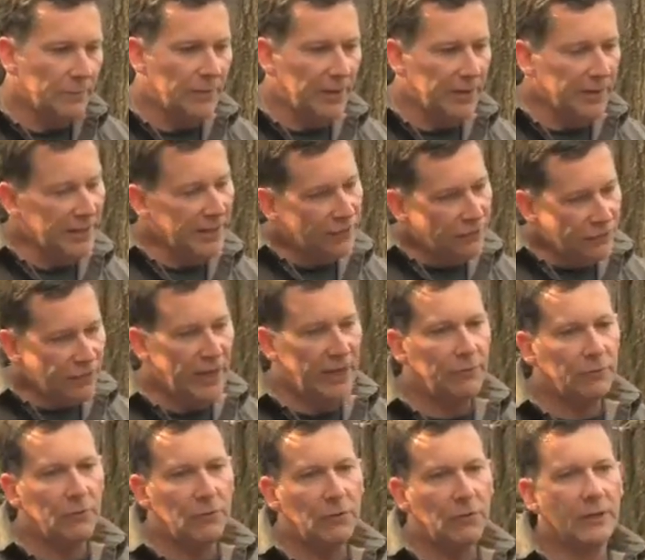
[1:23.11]
But in
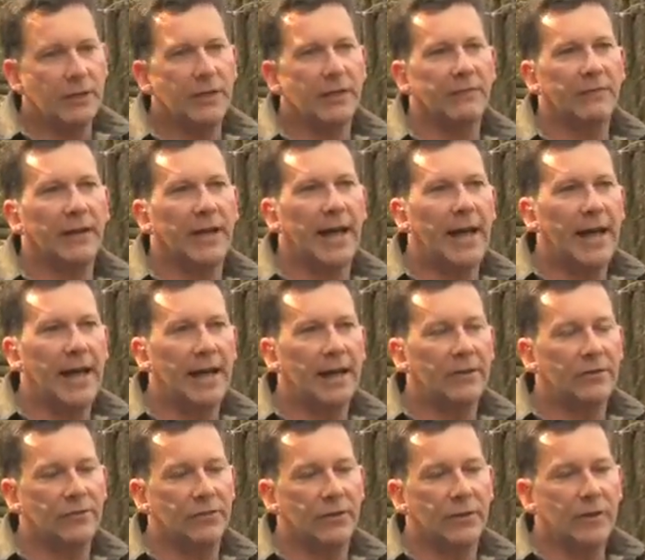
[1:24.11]
general, if it
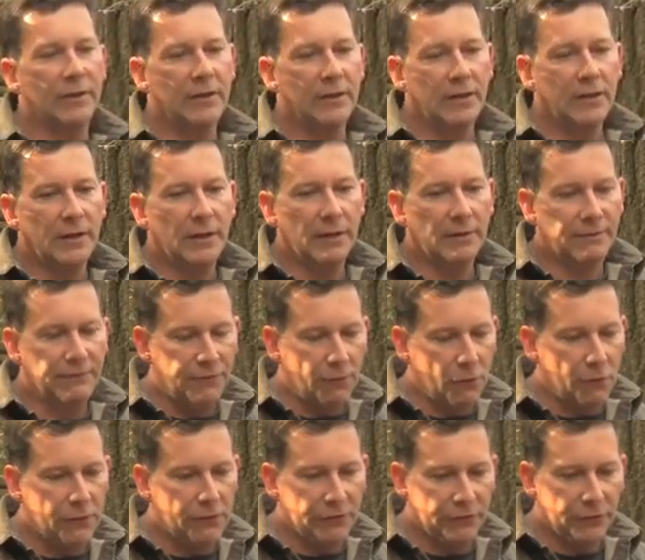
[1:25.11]
has a
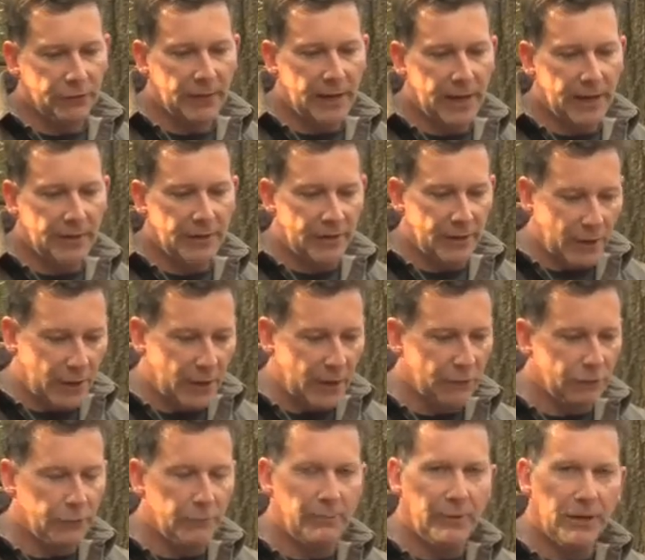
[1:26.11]
forest around it, a
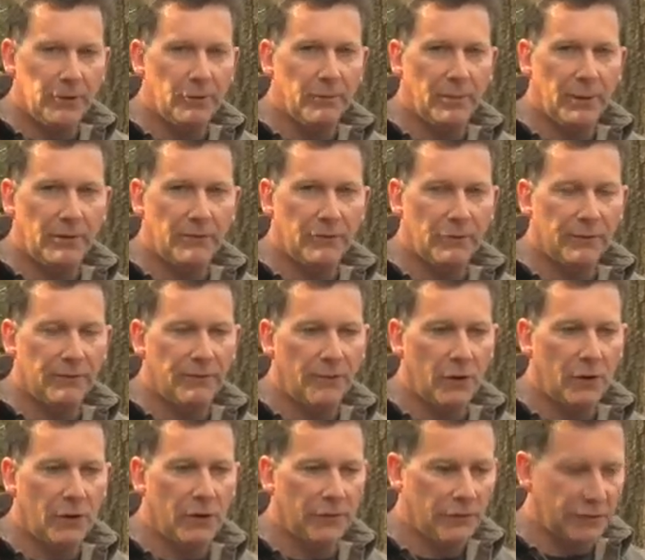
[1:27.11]
100-meter buffer of
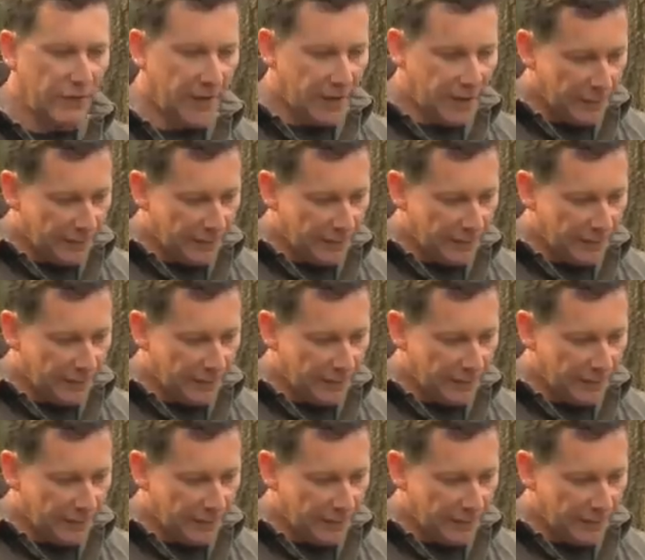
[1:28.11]
forest,